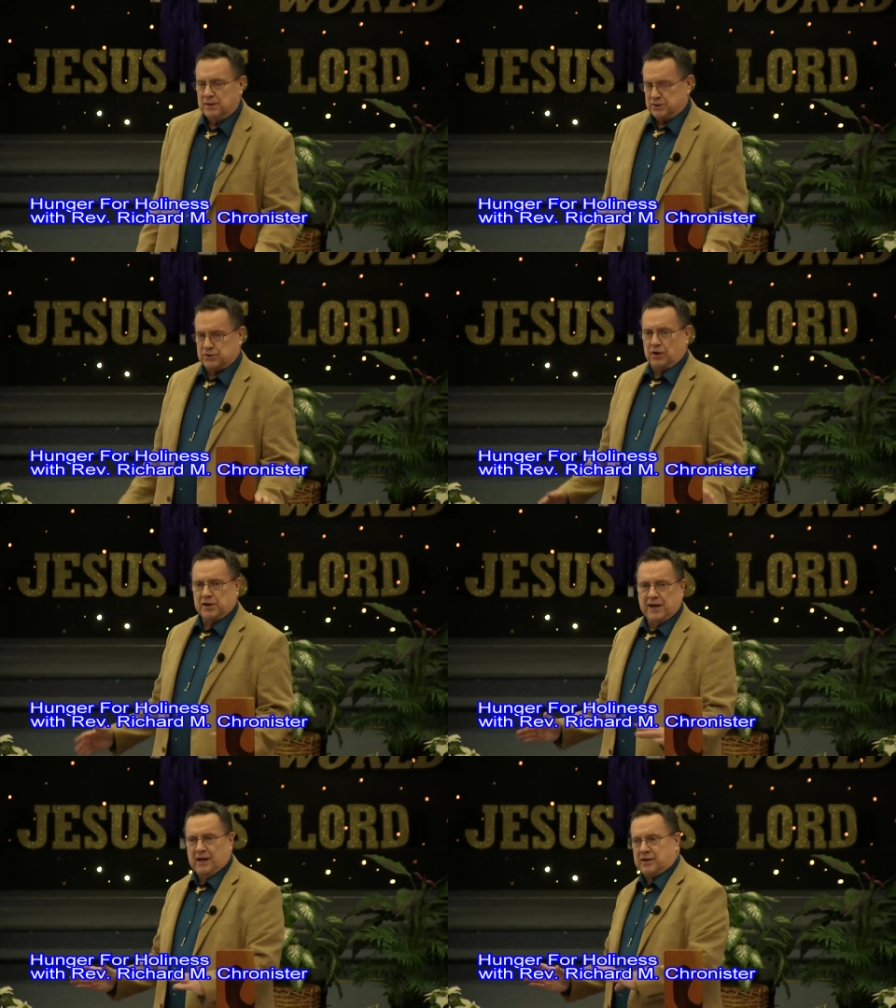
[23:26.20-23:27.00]
It
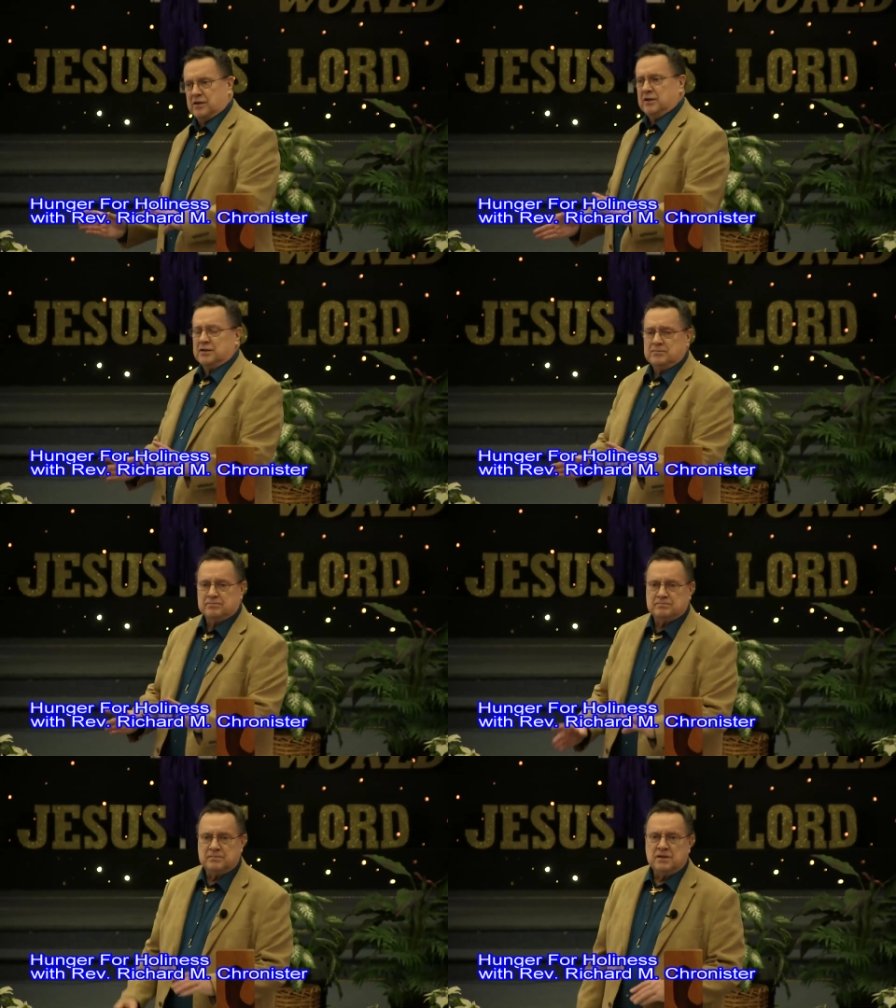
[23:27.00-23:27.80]
started out good.
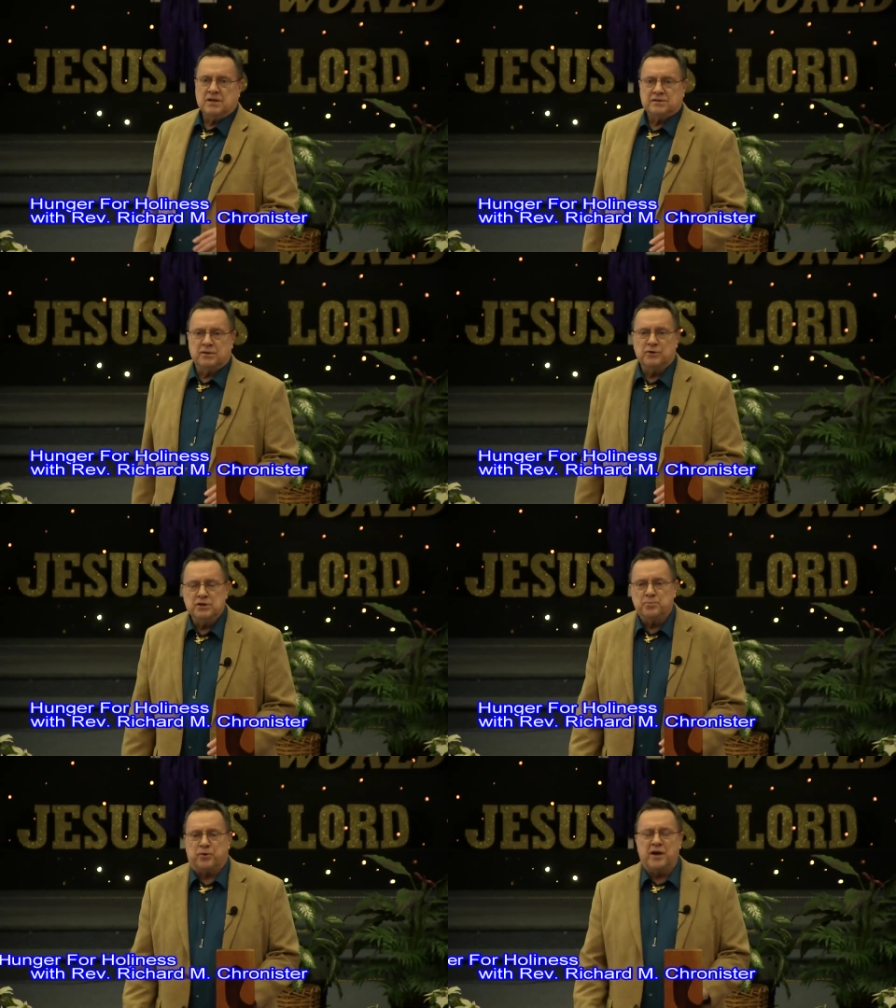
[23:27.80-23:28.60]
See, when
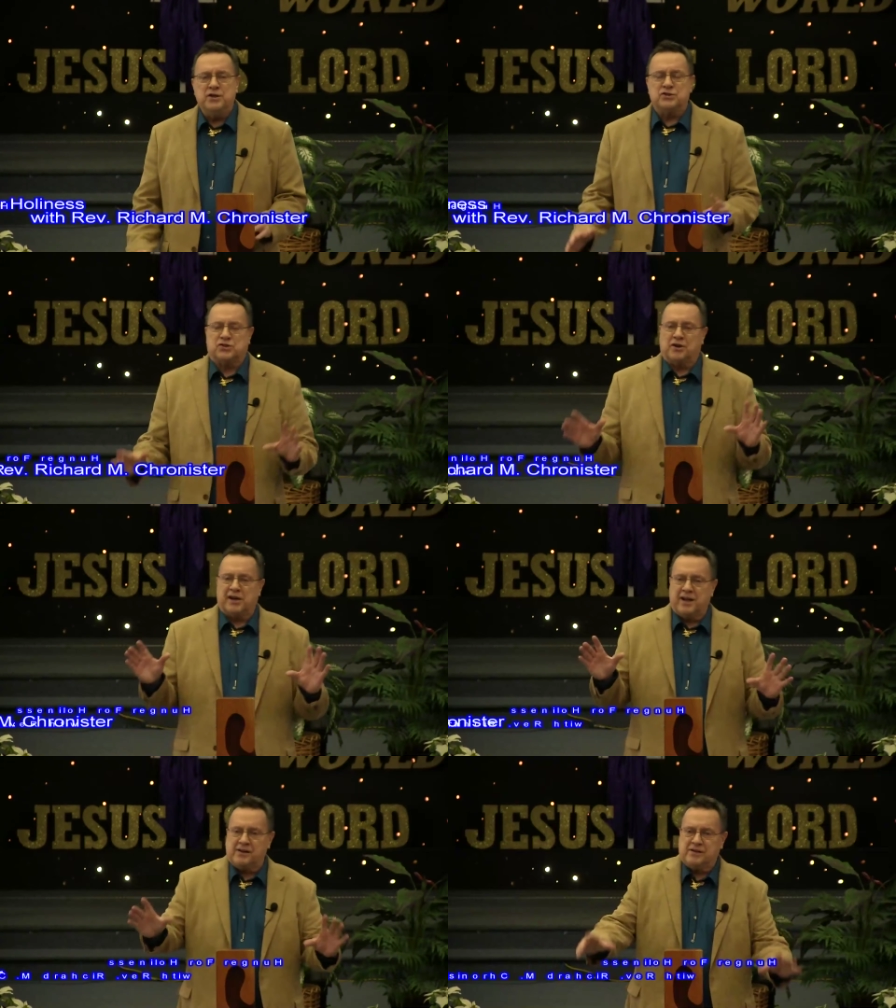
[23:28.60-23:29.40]
you pray, you
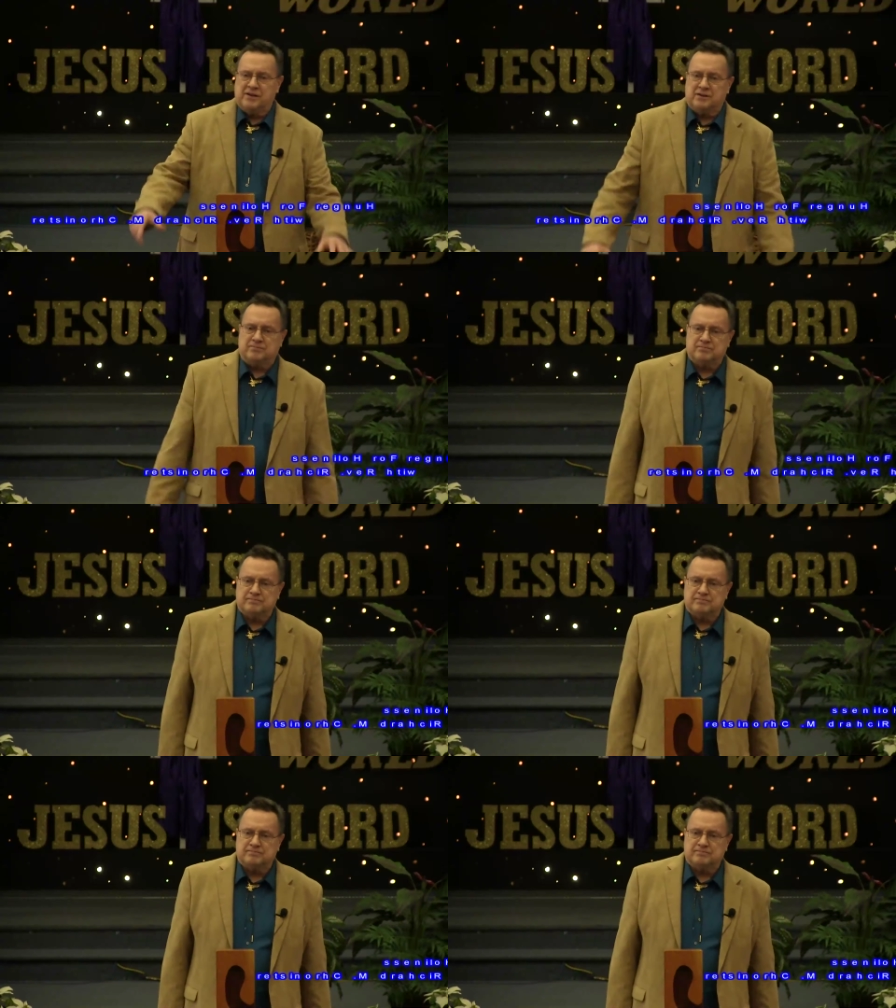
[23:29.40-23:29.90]
started out good.